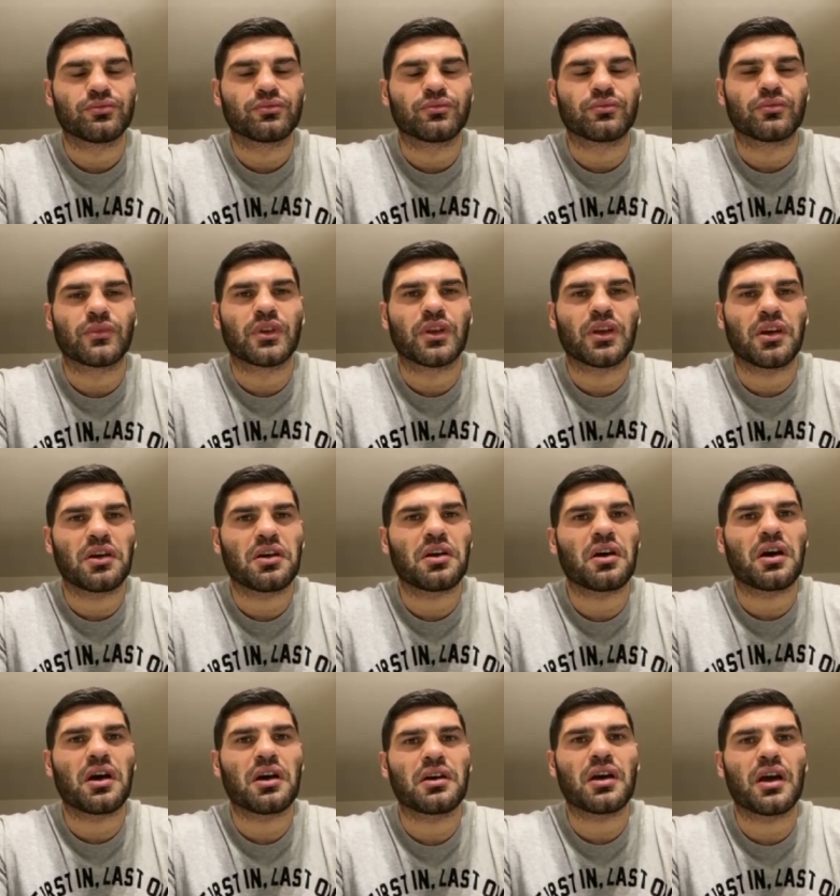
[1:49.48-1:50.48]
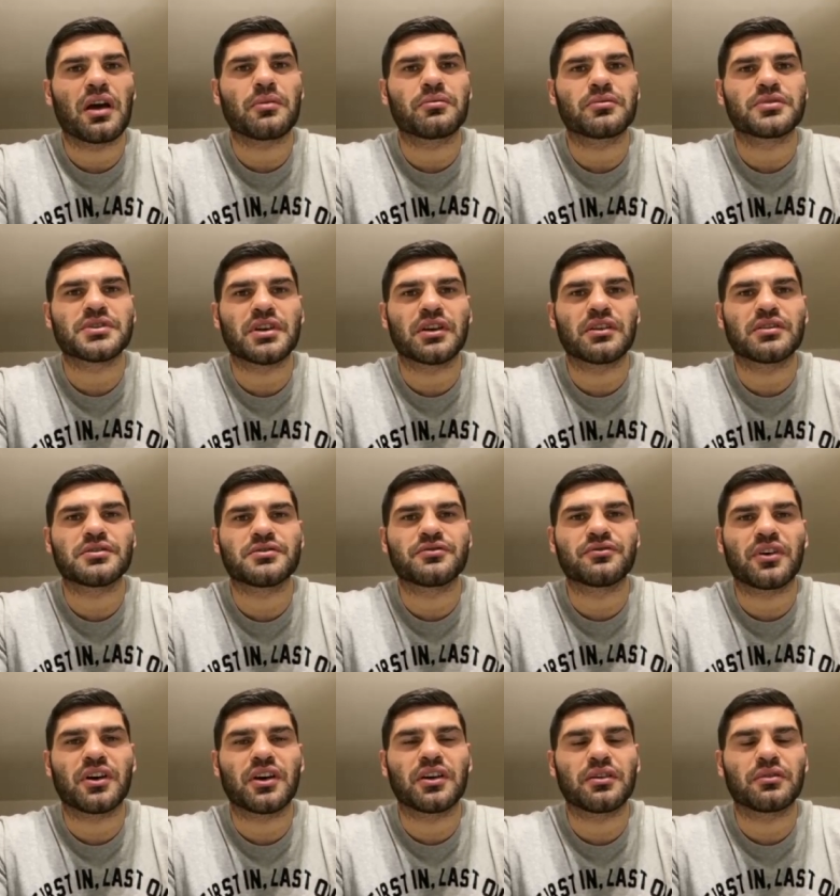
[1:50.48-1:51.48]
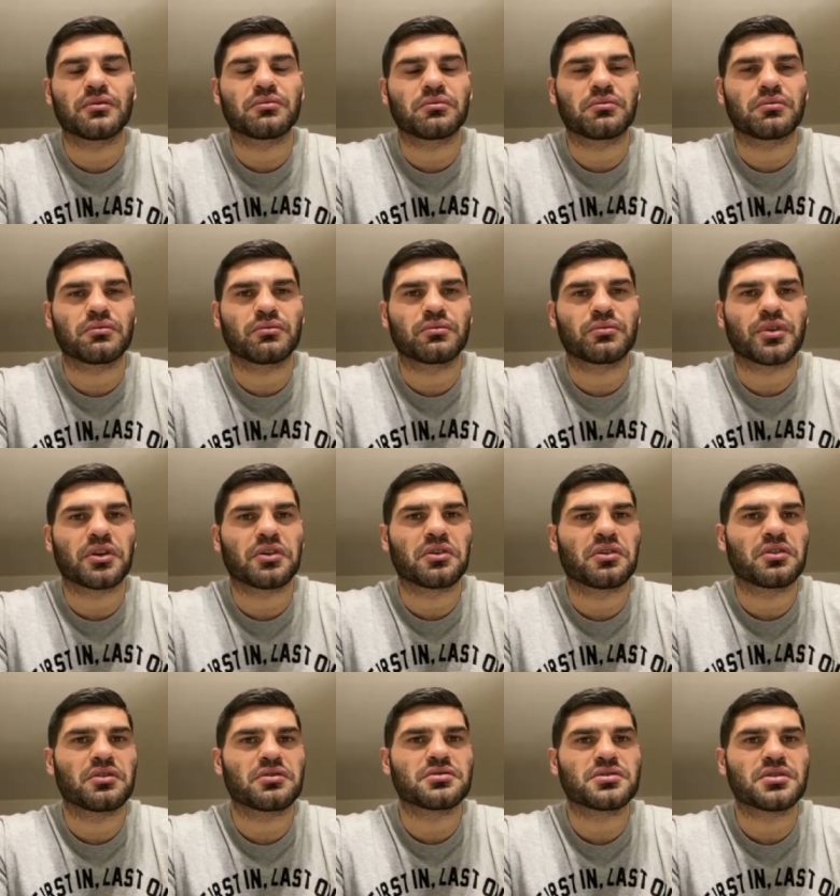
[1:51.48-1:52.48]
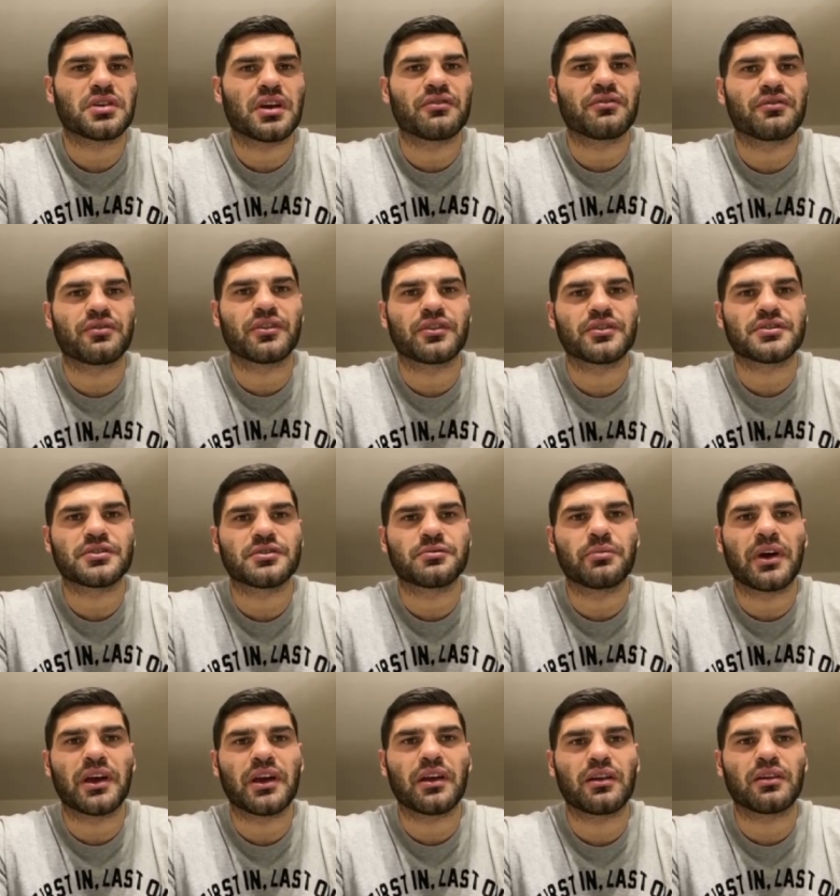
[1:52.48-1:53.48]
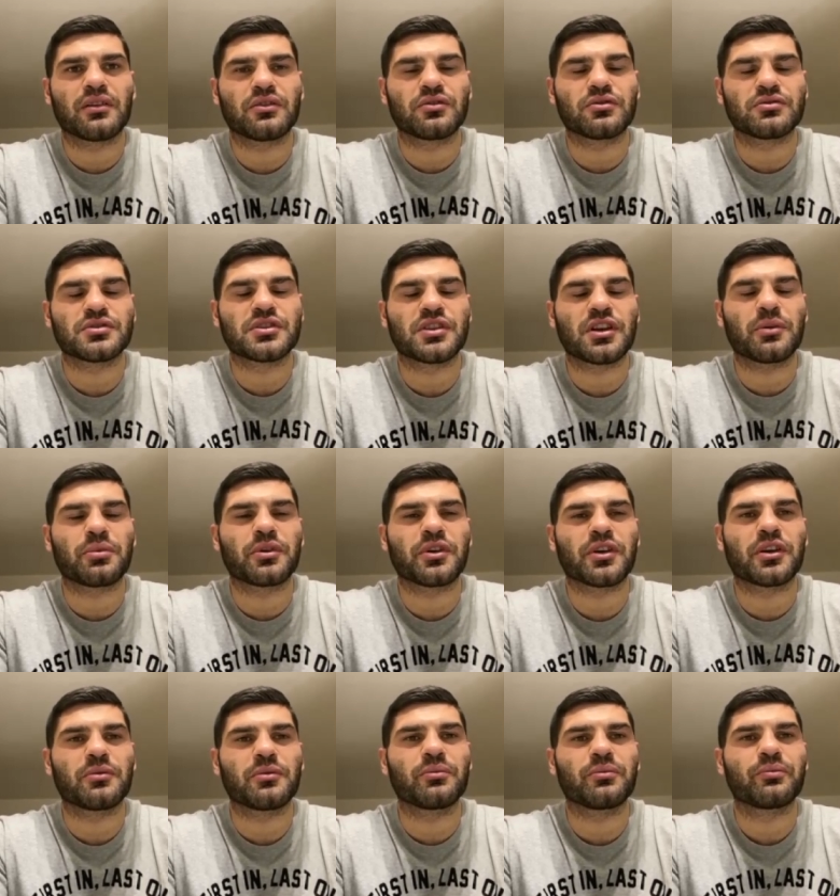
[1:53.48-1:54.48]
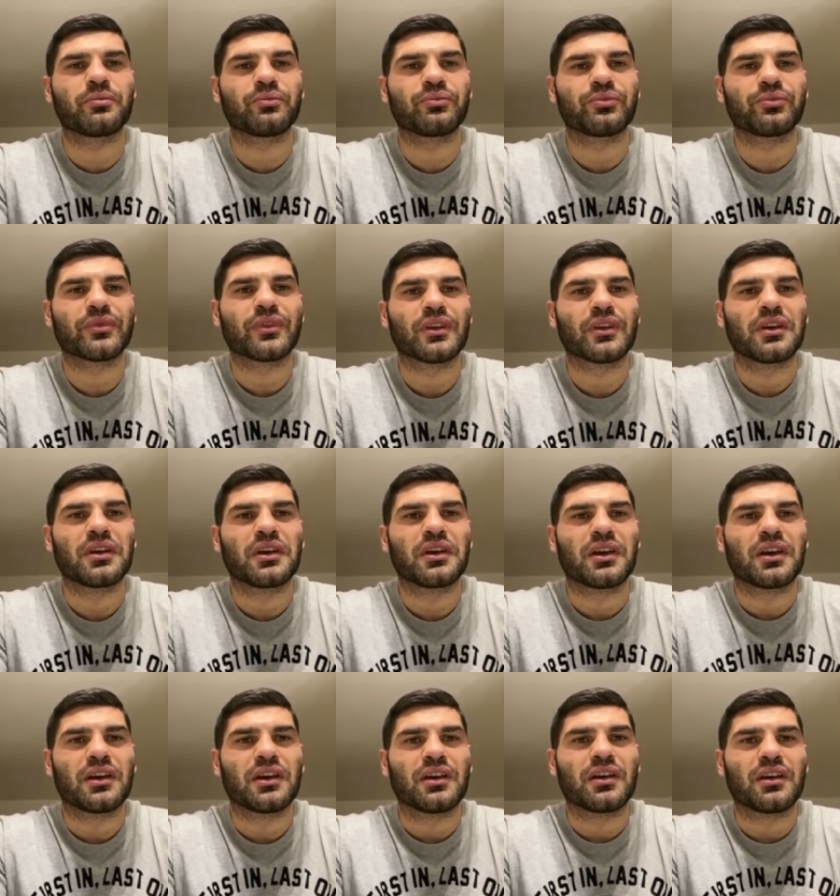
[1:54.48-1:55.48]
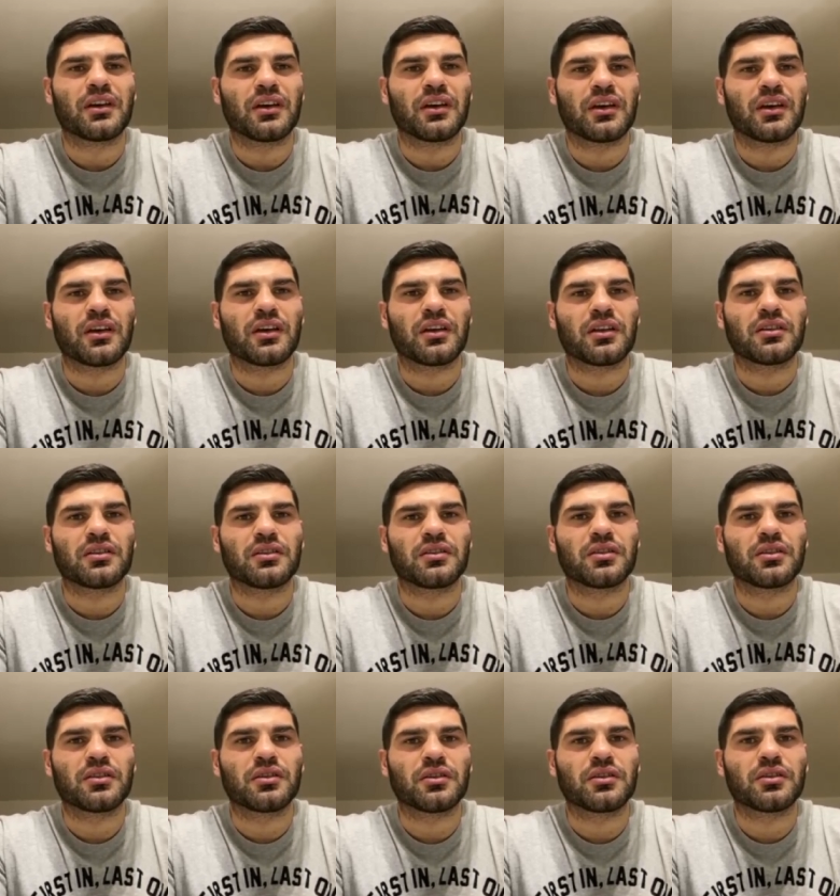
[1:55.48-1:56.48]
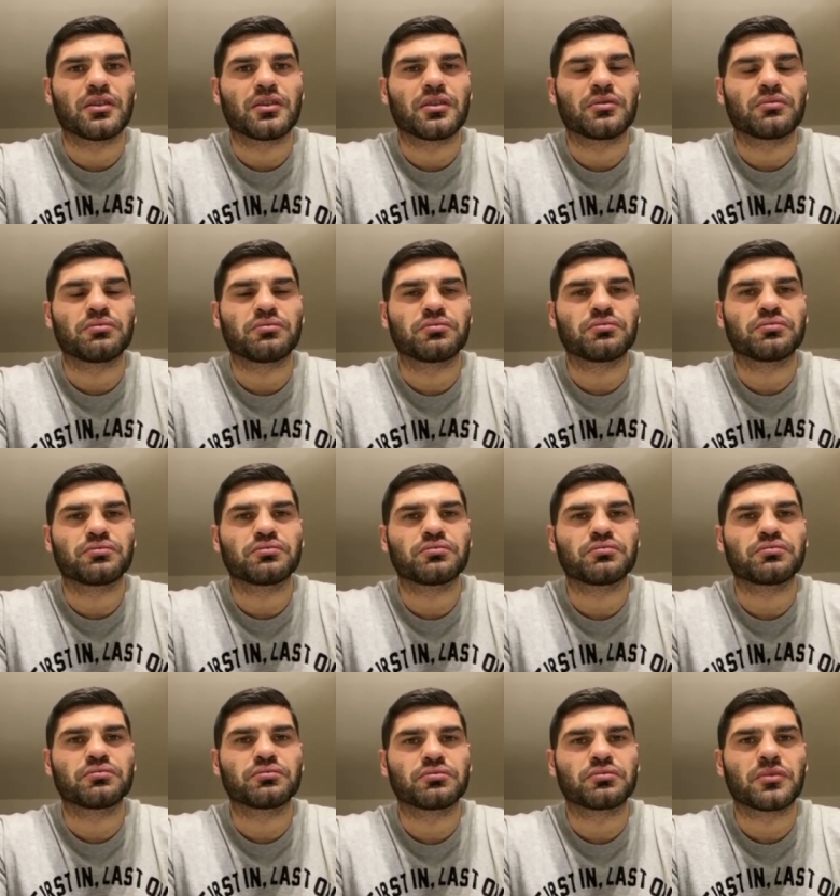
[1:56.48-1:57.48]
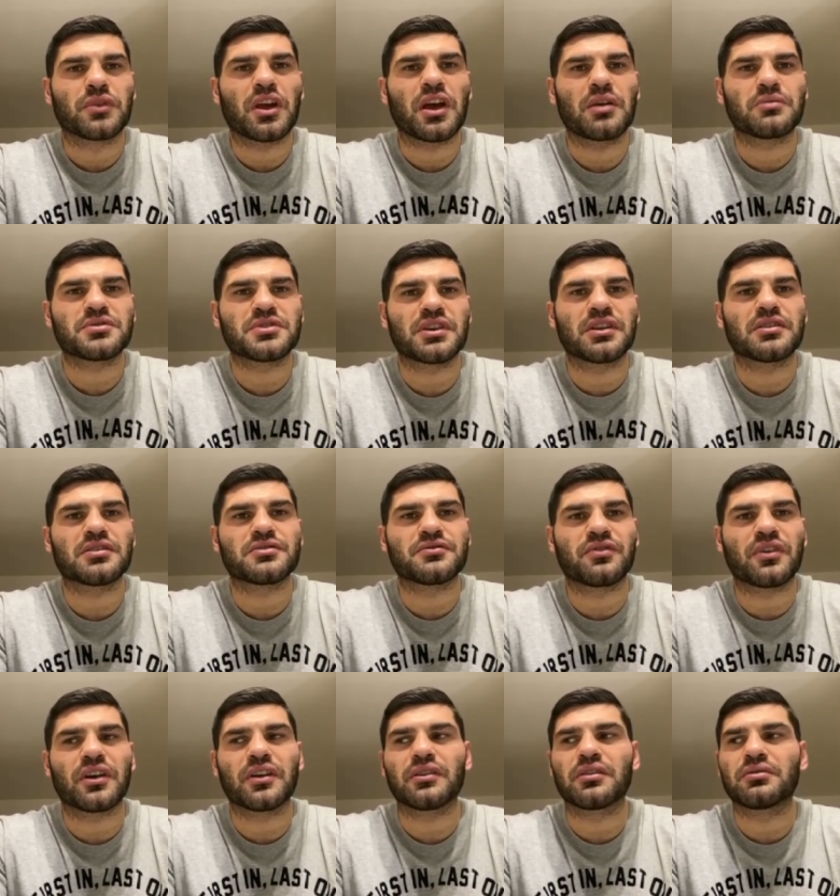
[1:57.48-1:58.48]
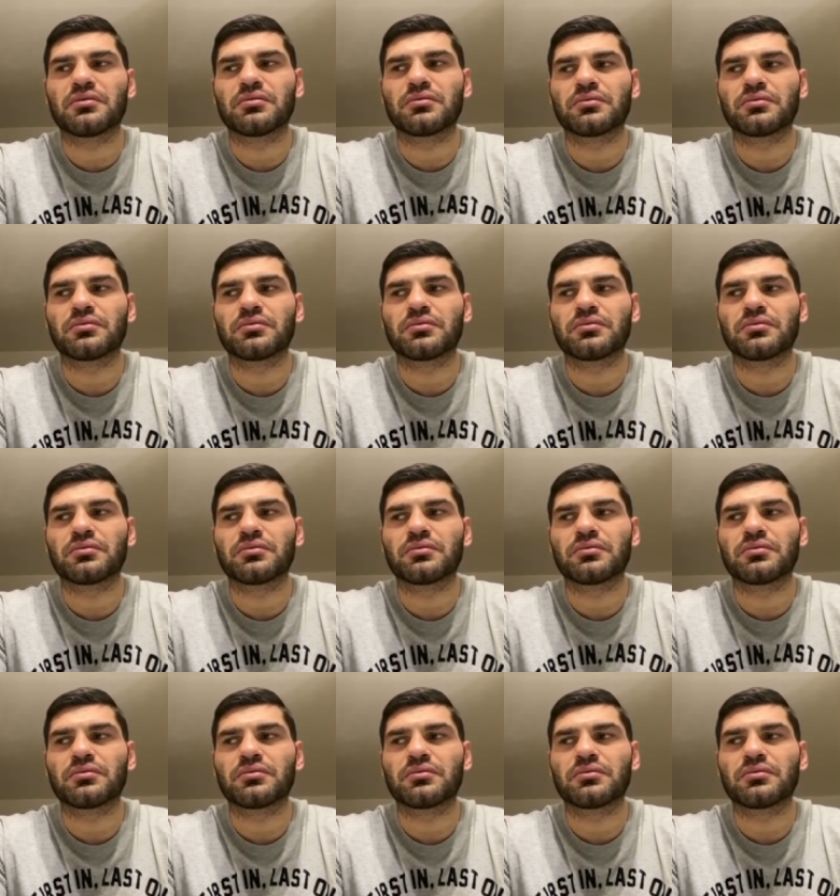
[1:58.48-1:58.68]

Yeah, I, I'm satisfied because I first man to stop him. And uh, yeah, I'm satisfied.